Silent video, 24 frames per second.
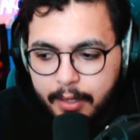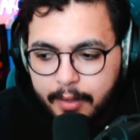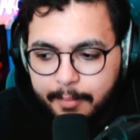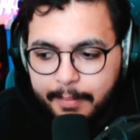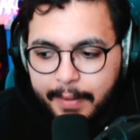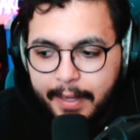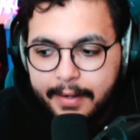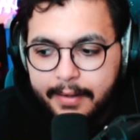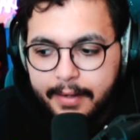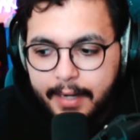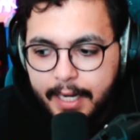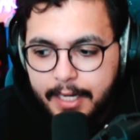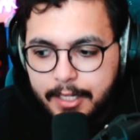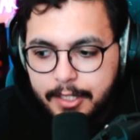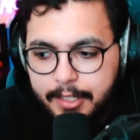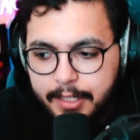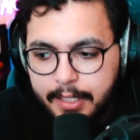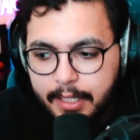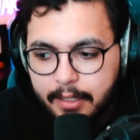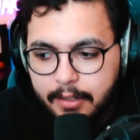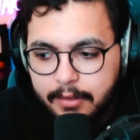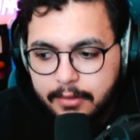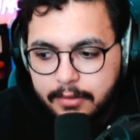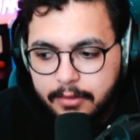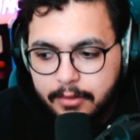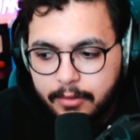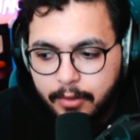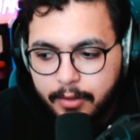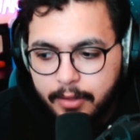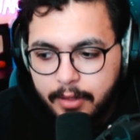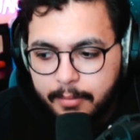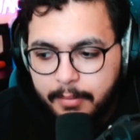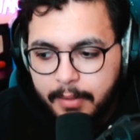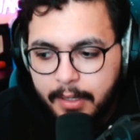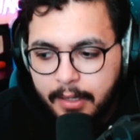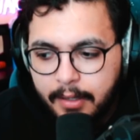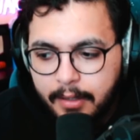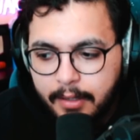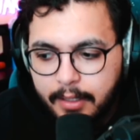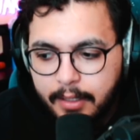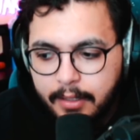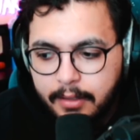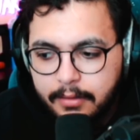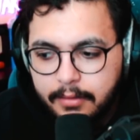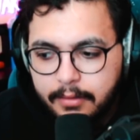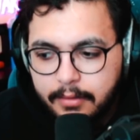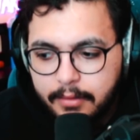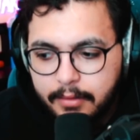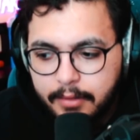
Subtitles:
the better IGLs in North America.